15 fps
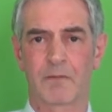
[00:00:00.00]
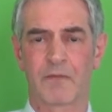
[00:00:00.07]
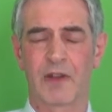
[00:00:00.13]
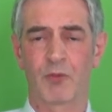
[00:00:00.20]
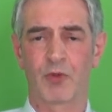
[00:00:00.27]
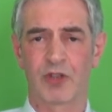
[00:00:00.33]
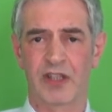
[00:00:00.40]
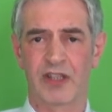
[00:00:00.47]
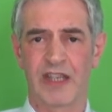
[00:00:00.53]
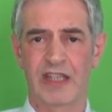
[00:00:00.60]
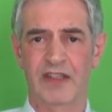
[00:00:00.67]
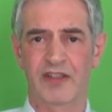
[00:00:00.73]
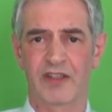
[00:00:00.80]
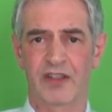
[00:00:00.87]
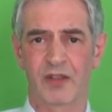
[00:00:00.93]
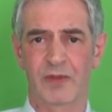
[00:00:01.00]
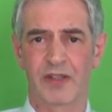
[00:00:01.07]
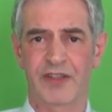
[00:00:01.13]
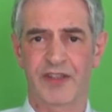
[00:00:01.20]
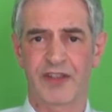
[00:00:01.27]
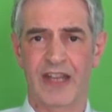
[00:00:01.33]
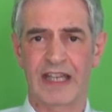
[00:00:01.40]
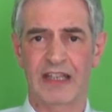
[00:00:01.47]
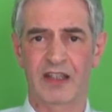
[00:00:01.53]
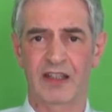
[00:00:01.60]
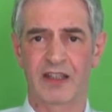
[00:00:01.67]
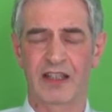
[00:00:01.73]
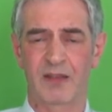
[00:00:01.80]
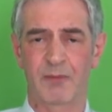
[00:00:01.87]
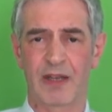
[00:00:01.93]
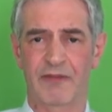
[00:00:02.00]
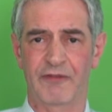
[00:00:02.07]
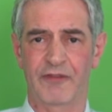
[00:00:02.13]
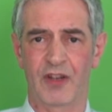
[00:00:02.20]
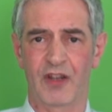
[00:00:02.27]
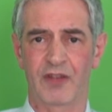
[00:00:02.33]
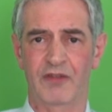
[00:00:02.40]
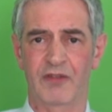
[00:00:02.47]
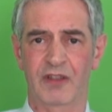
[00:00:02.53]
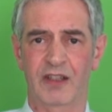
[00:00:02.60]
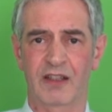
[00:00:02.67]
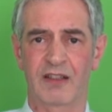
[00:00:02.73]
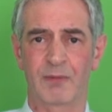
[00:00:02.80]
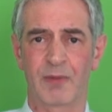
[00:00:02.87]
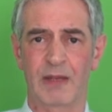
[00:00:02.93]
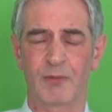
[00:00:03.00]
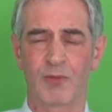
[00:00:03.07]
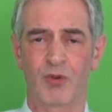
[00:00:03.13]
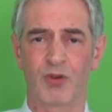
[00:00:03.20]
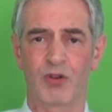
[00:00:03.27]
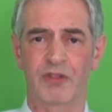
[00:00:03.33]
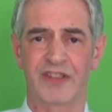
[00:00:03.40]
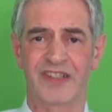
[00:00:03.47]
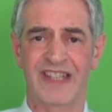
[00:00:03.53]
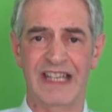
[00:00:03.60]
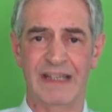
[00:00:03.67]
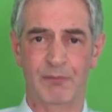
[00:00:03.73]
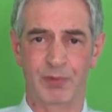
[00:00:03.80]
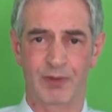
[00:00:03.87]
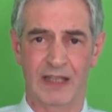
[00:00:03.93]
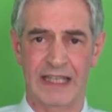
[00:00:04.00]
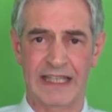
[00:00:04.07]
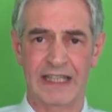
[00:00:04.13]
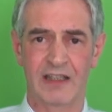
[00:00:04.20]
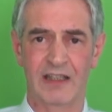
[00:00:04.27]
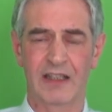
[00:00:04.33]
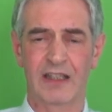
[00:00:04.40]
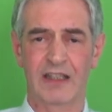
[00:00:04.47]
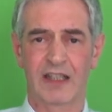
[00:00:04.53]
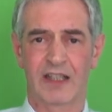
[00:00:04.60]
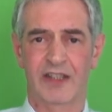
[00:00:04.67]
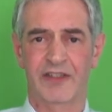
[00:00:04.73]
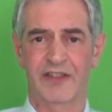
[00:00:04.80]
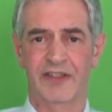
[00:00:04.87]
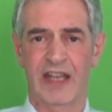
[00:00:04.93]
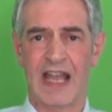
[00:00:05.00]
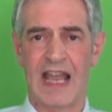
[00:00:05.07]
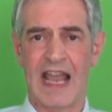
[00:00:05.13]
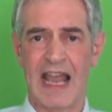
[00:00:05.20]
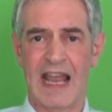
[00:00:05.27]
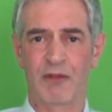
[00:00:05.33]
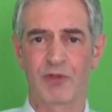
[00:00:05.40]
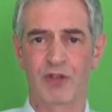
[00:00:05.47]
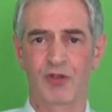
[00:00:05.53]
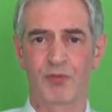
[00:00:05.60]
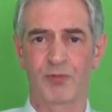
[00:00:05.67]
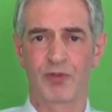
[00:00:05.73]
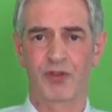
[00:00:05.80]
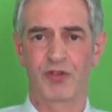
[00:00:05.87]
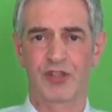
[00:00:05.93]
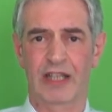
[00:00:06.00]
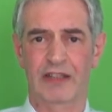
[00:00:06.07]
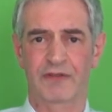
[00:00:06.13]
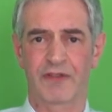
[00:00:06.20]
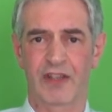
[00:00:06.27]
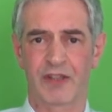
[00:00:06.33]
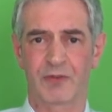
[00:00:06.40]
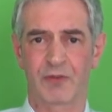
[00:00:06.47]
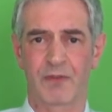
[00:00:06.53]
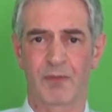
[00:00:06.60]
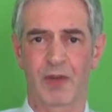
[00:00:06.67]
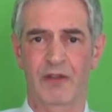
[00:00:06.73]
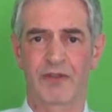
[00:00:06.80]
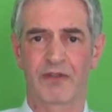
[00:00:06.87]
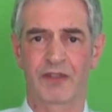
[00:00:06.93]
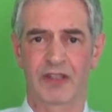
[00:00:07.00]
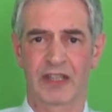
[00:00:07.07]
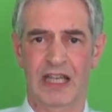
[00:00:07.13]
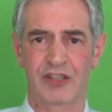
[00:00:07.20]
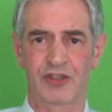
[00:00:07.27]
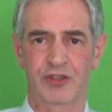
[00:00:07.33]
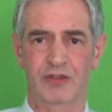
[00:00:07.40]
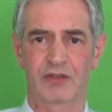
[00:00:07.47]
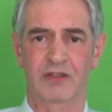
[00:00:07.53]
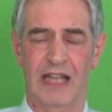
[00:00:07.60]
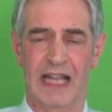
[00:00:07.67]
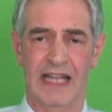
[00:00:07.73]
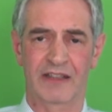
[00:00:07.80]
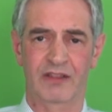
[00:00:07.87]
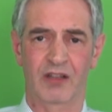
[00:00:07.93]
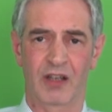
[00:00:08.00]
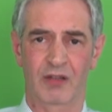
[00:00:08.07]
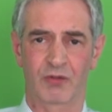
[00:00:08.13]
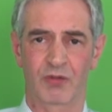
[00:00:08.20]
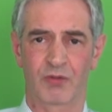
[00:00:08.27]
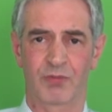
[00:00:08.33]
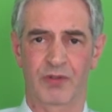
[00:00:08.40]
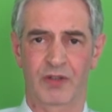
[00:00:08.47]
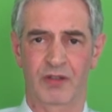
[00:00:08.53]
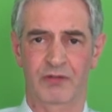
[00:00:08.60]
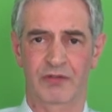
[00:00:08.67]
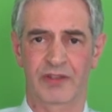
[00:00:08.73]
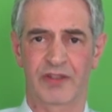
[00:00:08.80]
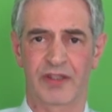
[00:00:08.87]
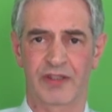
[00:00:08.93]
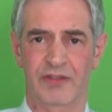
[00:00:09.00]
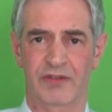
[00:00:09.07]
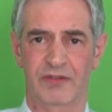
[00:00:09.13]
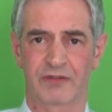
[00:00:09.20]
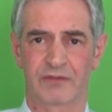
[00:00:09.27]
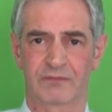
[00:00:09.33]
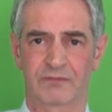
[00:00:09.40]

Then what you need to do is think a little bit further and a little bit more deeply as to how your project fits with both the national and local priorities.